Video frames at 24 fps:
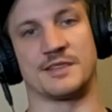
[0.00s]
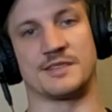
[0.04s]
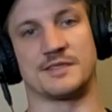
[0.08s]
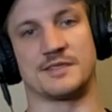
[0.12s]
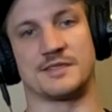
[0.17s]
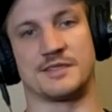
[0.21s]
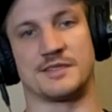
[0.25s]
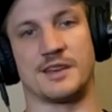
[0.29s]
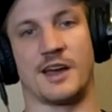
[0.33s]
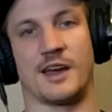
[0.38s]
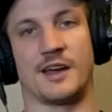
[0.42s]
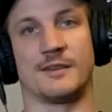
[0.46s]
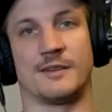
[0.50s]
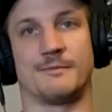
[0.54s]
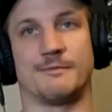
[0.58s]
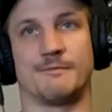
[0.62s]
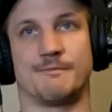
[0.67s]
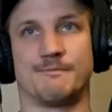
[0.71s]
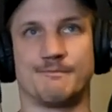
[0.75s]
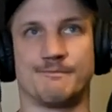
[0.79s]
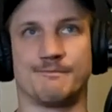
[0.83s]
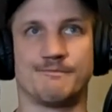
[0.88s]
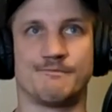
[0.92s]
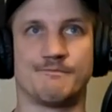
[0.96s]
Not
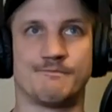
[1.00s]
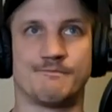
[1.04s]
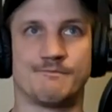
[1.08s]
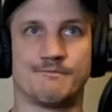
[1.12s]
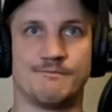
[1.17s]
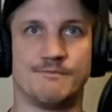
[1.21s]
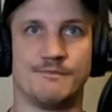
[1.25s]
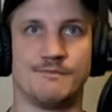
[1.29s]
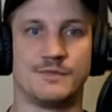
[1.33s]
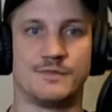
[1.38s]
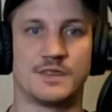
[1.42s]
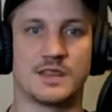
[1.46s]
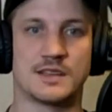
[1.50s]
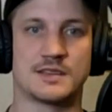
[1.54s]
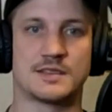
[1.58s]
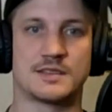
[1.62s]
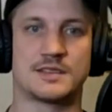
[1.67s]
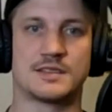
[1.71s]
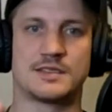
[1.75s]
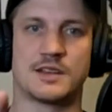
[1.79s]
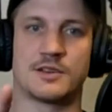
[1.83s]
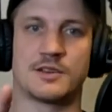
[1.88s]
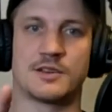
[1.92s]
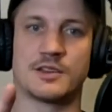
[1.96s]

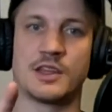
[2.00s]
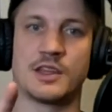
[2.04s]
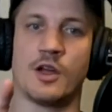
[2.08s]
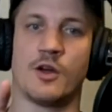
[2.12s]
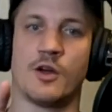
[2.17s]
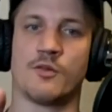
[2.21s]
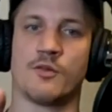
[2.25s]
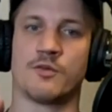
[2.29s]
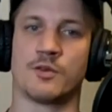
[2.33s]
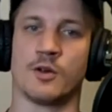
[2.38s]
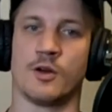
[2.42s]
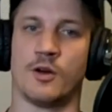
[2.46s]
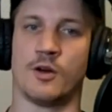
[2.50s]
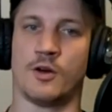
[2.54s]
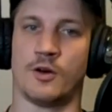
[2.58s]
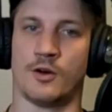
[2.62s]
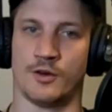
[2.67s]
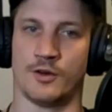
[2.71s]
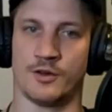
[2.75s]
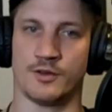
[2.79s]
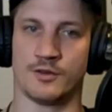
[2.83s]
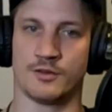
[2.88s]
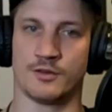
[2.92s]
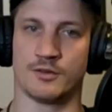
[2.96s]
necessarily overall,